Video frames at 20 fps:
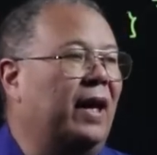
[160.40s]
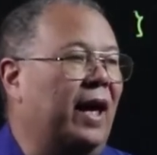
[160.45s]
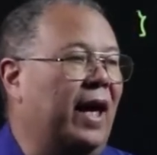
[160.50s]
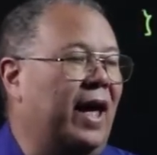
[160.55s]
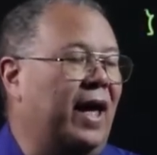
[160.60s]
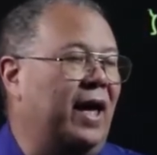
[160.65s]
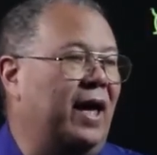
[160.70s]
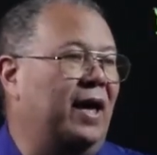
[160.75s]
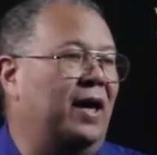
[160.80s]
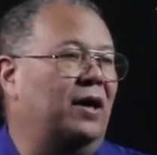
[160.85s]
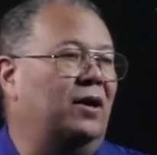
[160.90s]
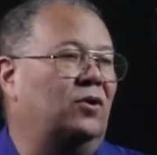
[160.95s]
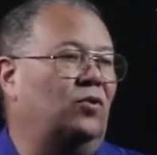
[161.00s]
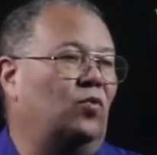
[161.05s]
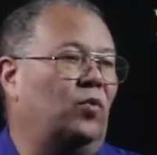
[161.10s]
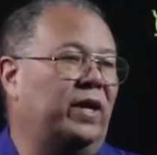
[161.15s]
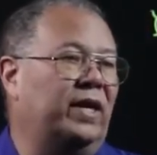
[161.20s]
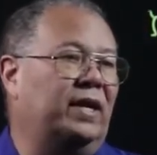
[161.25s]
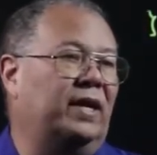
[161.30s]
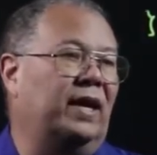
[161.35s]
And
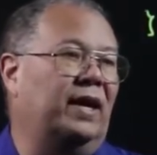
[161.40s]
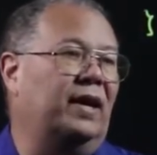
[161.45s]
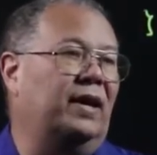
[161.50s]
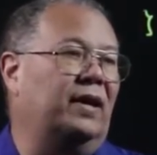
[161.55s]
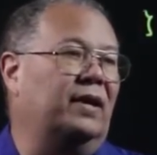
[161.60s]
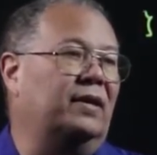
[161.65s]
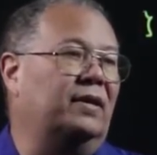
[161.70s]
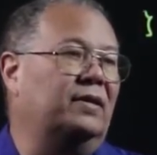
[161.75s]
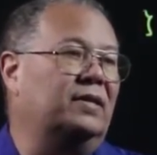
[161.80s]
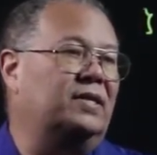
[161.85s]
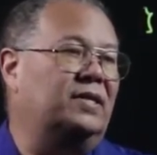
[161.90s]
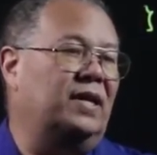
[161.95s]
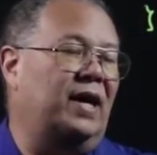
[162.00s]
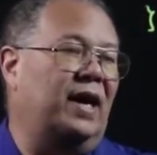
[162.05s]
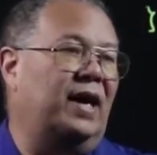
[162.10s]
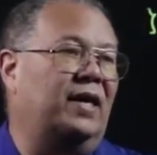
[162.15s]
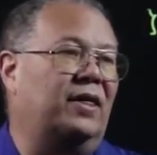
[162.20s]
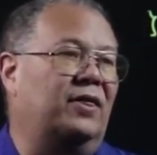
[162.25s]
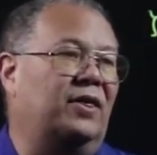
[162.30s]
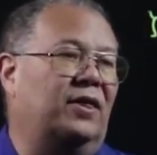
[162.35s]
we can
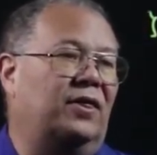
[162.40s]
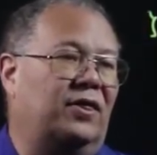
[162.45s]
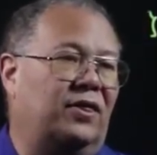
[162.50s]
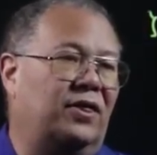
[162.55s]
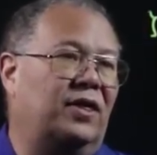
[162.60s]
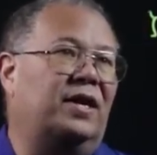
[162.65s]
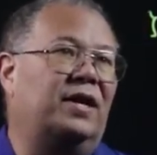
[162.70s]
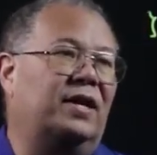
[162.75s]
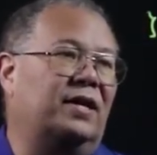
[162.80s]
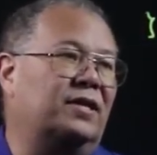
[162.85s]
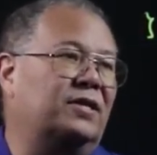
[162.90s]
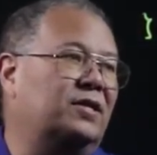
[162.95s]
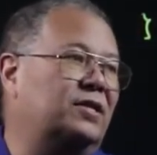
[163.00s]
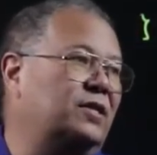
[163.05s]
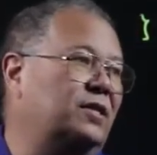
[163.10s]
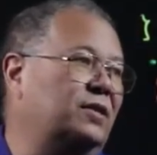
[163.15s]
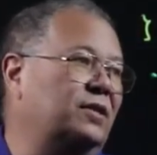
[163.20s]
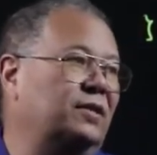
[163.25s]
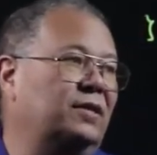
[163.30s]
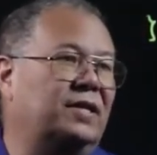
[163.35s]
say that
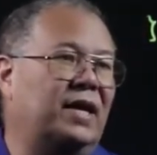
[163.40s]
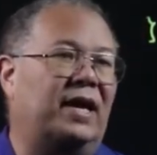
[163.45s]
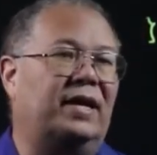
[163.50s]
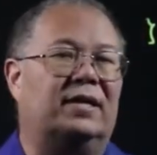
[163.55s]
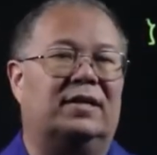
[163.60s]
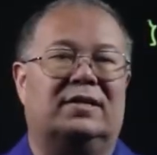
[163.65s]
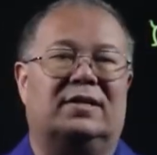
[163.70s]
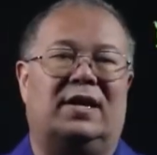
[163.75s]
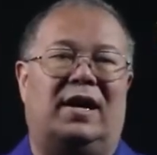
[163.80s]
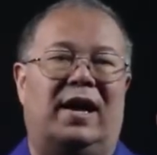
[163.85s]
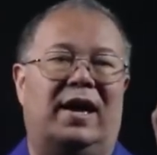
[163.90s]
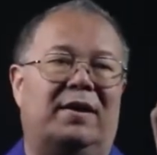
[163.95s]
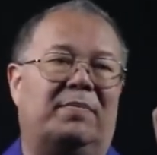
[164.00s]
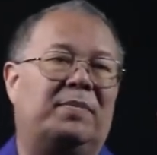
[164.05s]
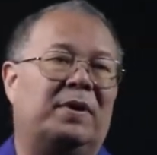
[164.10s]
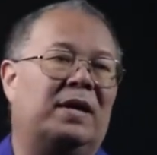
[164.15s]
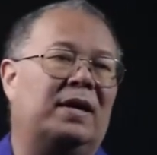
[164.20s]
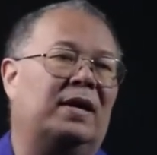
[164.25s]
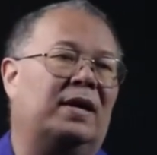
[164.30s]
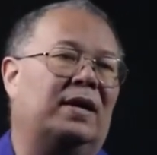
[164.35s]
this data type
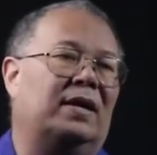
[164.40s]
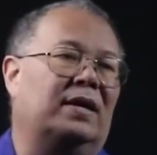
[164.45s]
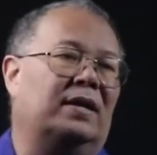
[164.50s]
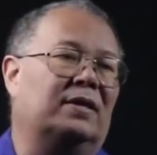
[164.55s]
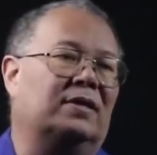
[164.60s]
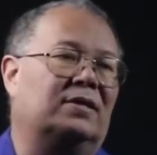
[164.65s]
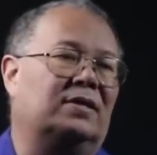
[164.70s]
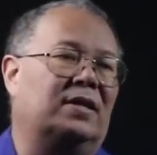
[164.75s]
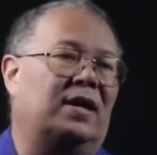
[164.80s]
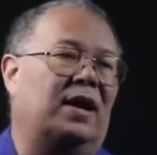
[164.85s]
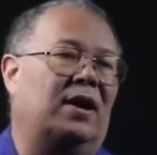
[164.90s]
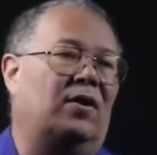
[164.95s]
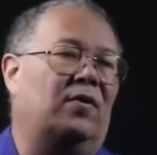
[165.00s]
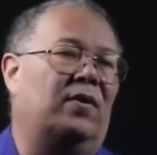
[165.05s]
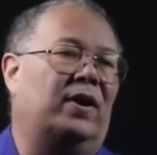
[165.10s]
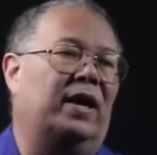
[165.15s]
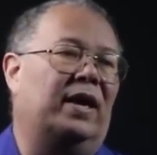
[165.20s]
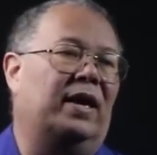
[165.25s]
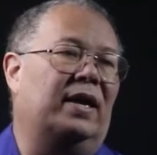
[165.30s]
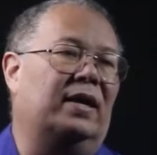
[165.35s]
is
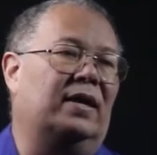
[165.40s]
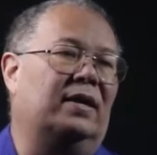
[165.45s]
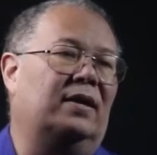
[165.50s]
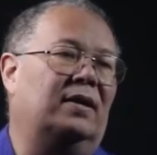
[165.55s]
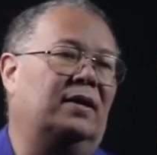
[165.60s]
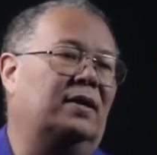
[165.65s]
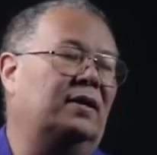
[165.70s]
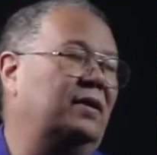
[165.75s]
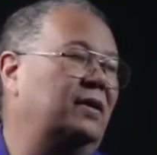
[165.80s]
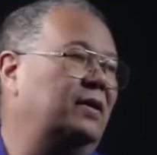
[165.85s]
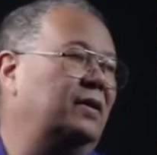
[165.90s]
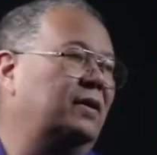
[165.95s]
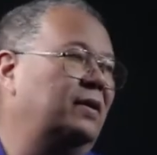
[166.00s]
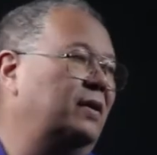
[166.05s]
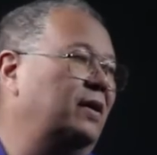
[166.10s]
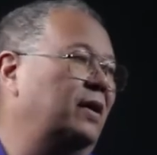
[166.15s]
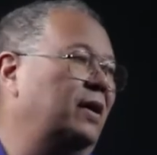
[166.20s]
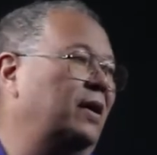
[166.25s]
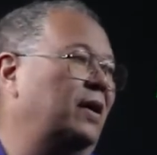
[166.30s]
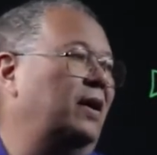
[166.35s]
now a
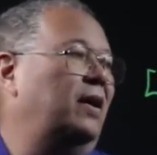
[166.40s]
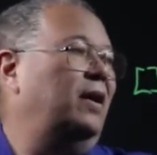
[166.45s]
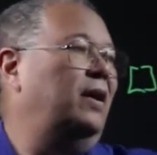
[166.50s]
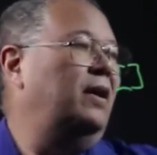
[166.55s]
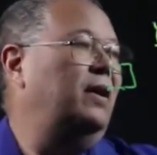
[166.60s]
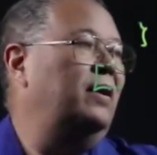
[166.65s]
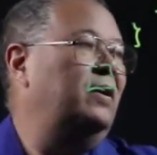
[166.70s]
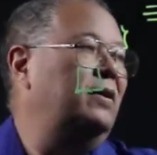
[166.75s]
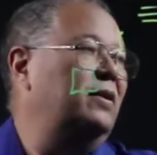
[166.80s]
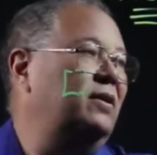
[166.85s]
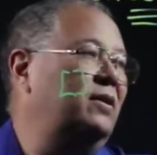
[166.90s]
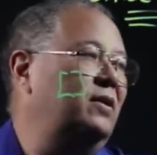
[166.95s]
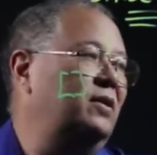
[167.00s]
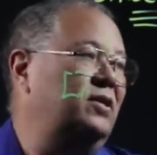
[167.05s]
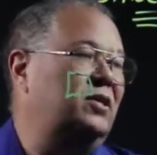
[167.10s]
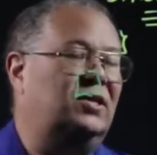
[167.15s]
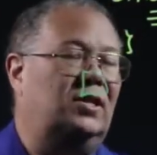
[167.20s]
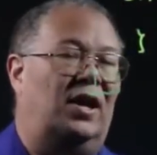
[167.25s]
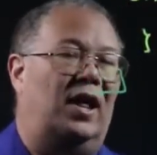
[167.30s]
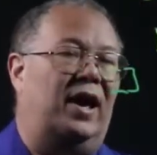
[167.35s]

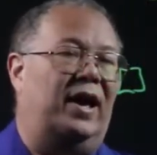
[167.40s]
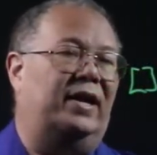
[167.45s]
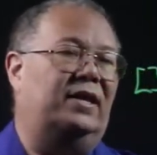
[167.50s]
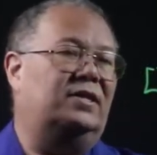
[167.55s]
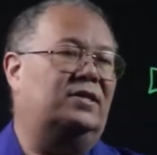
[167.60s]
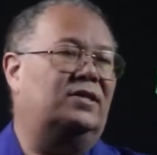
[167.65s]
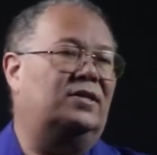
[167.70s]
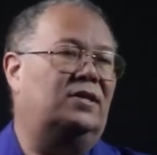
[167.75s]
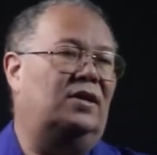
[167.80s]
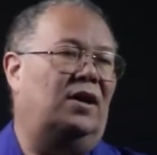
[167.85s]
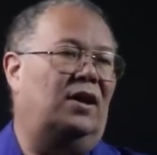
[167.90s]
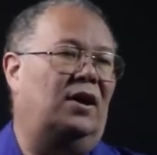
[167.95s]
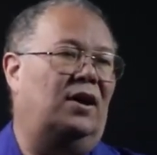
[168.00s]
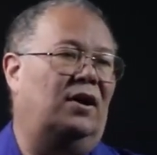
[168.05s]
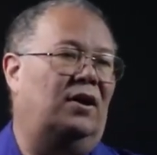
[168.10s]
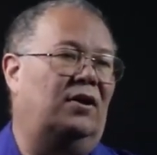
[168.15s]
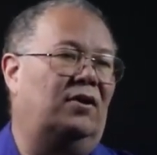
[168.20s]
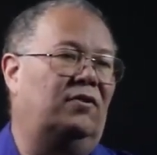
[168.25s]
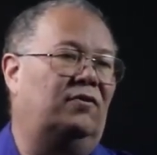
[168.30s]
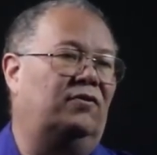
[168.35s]
slice
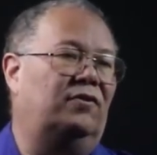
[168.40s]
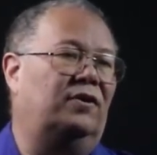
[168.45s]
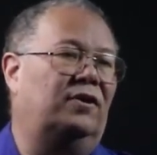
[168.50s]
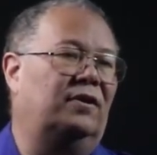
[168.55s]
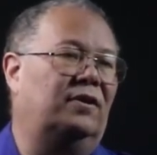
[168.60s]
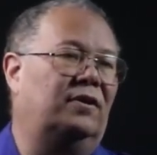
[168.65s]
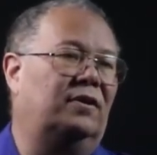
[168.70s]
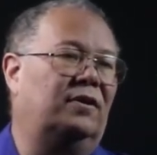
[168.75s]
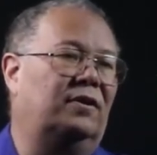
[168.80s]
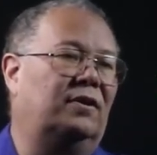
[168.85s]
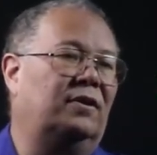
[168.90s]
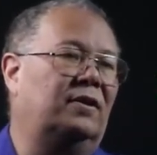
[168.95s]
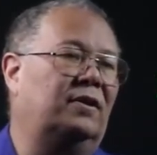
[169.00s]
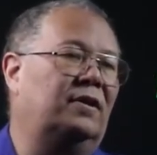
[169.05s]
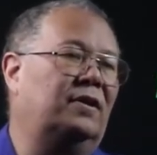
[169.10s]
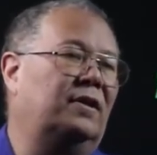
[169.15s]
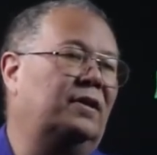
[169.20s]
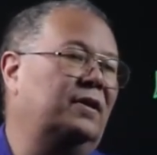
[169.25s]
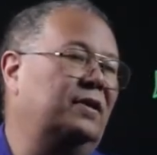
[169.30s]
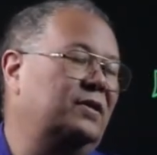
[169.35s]
of
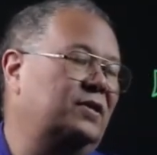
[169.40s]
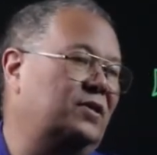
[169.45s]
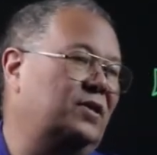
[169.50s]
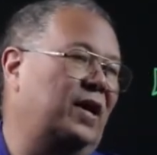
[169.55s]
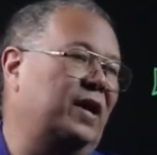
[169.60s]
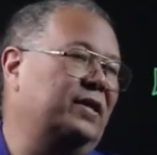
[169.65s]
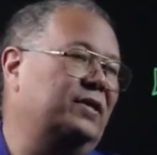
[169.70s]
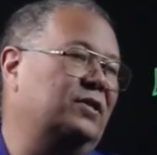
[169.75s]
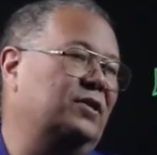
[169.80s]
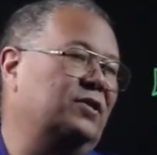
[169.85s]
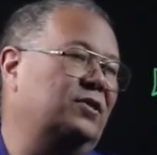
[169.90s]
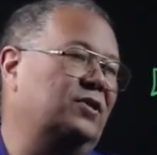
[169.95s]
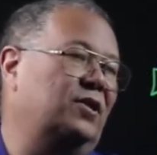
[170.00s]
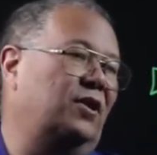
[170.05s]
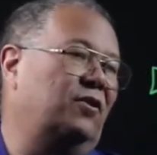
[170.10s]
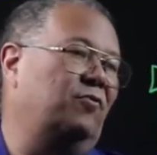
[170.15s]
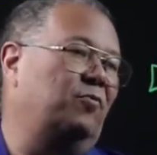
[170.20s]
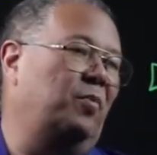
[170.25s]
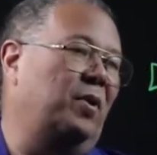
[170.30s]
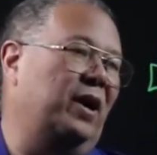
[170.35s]
slices
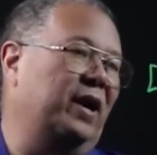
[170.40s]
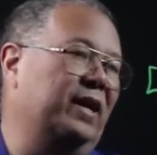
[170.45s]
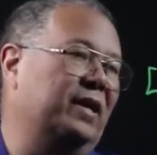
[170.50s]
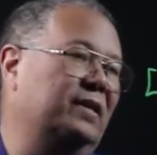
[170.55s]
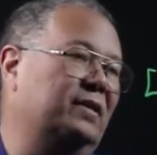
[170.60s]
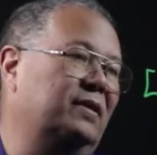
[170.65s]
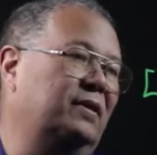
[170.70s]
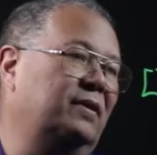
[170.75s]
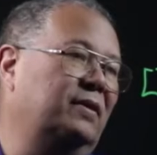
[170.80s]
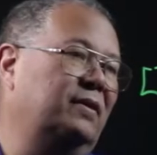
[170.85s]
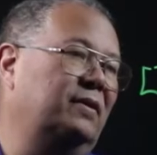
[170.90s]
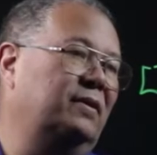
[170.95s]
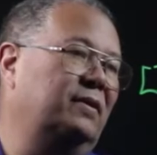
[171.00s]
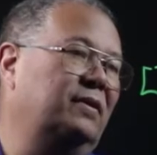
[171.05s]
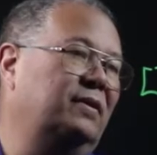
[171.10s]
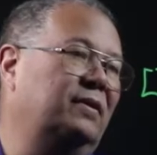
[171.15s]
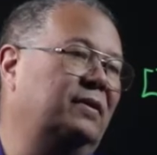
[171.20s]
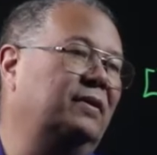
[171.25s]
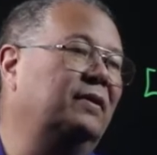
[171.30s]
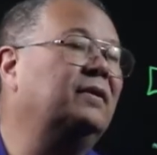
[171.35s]
of byte.
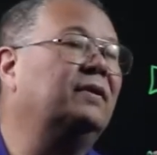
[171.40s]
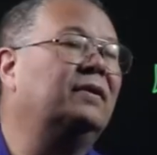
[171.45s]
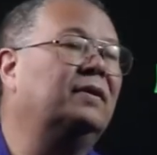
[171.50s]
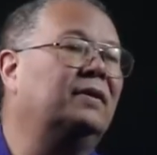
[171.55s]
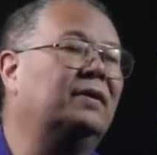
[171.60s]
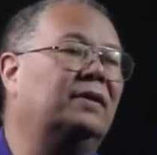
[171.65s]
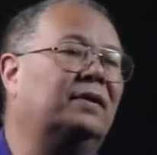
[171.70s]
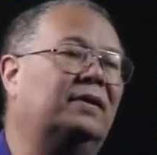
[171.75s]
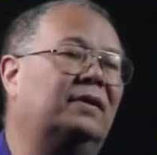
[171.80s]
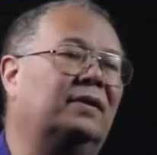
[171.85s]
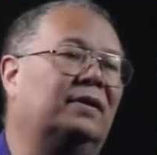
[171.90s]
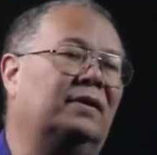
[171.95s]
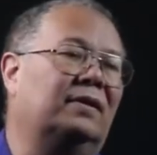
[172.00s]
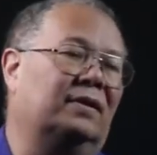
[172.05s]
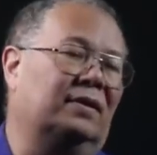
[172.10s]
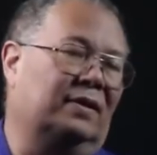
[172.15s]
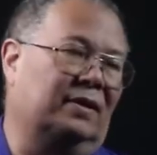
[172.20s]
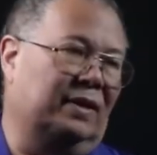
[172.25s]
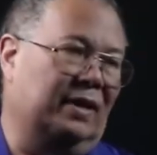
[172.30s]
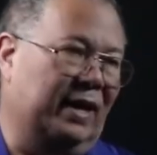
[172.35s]

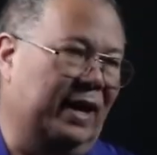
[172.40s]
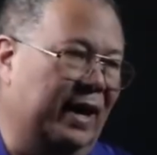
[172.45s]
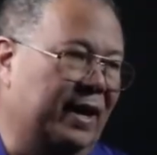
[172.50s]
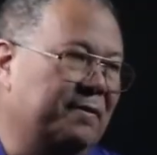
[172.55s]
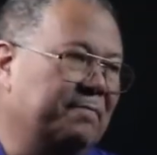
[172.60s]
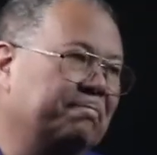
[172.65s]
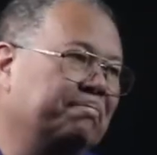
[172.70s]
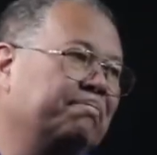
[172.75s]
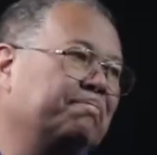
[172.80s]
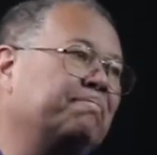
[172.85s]
Okay?